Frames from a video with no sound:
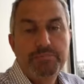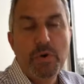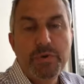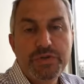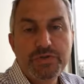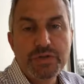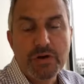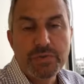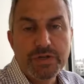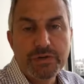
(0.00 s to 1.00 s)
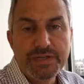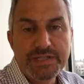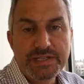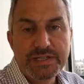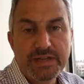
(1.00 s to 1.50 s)
But when you start with your
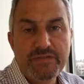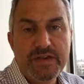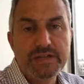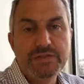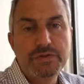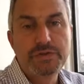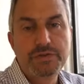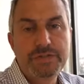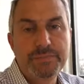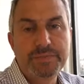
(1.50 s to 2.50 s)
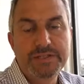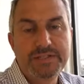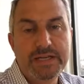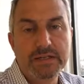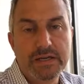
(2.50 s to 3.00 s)
existing investors, you simply
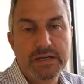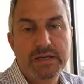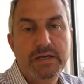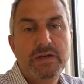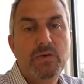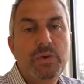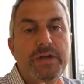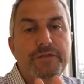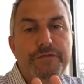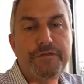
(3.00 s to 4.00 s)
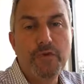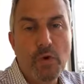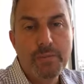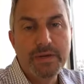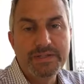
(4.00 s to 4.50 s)
say, look, we have
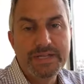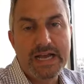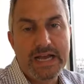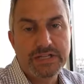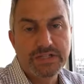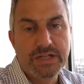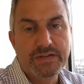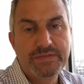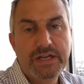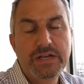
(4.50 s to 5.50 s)
4 months cash left.